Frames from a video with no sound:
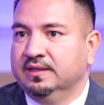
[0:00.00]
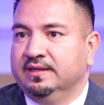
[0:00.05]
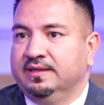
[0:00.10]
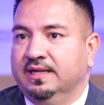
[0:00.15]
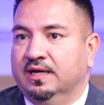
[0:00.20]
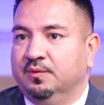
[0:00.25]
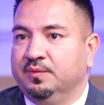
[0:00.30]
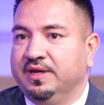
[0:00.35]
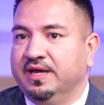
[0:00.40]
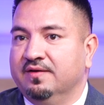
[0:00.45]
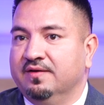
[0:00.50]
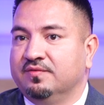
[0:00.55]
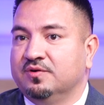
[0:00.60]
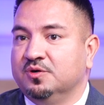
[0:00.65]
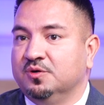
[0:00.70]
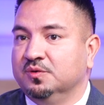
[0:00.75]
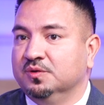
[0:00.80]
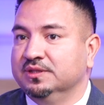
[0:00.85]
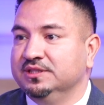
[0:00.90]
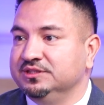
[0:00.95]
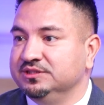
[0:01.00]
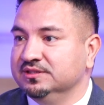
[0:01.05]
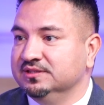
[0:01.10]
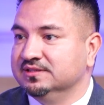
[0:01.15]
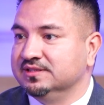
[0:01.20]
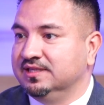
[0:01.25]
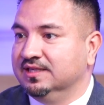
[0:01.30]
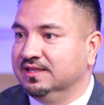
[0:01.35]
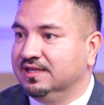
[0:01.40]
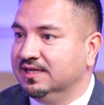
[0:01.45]
Now we coalitions
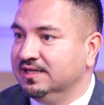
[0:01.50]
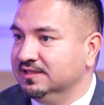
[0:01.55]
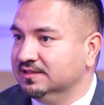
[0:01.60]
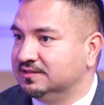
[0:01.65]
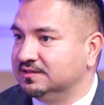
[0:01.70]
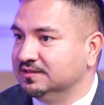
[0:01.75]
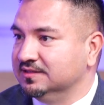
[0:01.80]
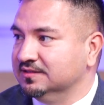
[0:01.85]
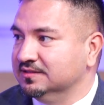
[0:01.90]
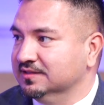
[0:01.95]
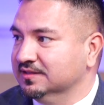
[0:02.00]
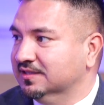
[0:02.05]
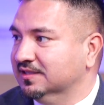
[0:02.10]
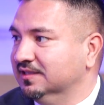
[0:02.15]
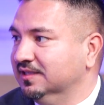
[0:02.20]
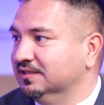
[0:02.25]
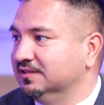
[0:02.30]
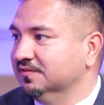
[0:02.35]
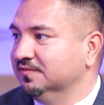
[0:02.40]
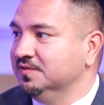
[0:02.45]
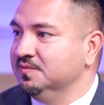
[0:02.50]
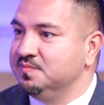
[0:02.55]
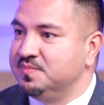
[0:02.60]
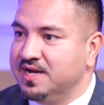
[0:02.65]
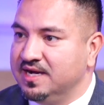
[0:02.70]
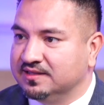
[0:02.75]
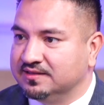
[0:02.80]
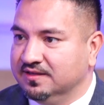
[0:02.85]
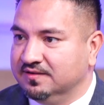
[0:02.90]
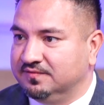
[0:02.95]
and alliances and collective
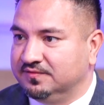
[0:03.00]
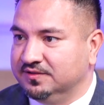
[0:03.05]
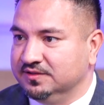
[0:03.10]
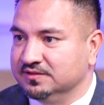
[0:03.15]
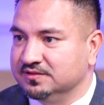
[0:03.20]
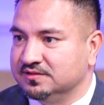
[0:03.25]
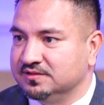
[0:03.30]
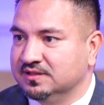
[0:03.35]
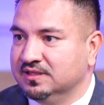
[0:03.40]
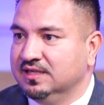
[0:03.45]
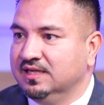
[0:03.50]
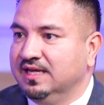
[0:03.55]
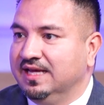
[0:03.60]
impact efforts.